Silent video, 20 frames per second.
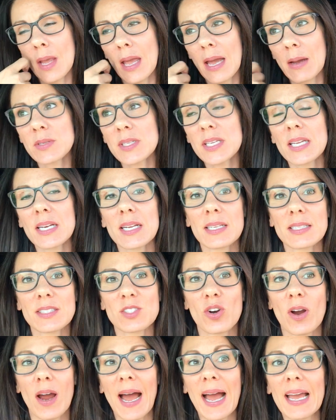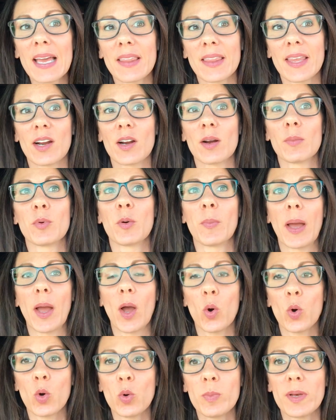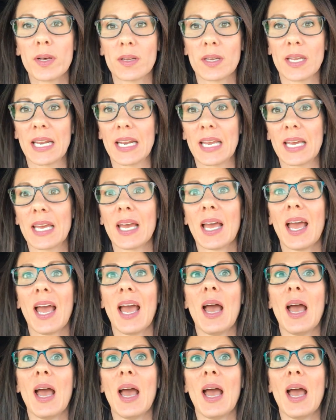I was gonna try it there and put my own milk in it,